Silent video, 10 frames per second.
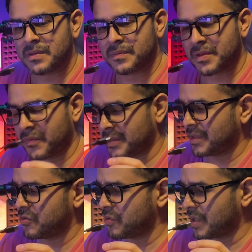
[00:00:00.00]
the fact
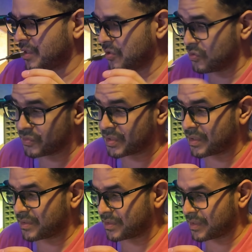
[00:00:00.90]
that you can use it
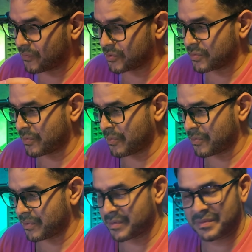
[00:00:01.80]
on the voice
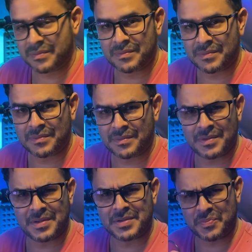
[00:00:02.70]
recorder
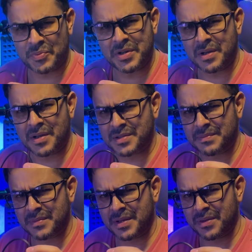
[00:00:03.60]
is pretty
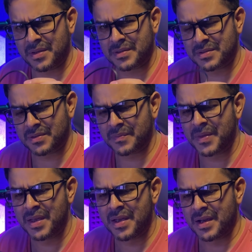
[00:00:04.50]
awesome, I think. So
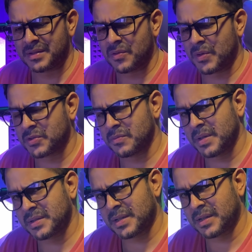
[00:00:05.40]
I did want to
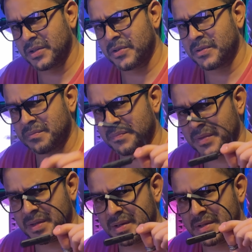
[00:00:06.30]
make that clear.
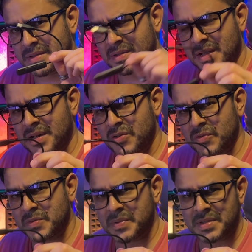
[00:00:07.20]
It is not a
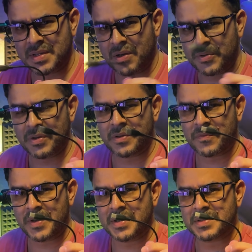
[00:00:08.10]
USB-C audio
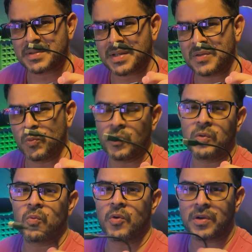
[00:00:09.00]
interface that will
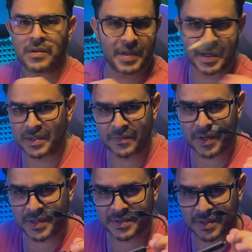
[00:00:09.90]
work on any
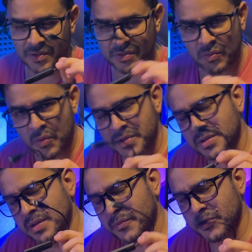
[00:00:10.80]
device. It only works
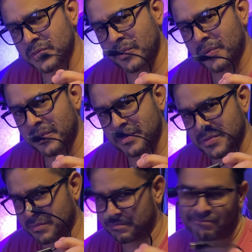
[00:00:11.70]
on the voice recorder.
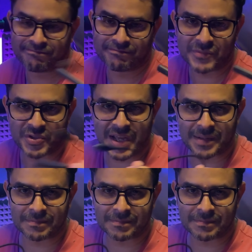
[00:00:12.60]
So there's that.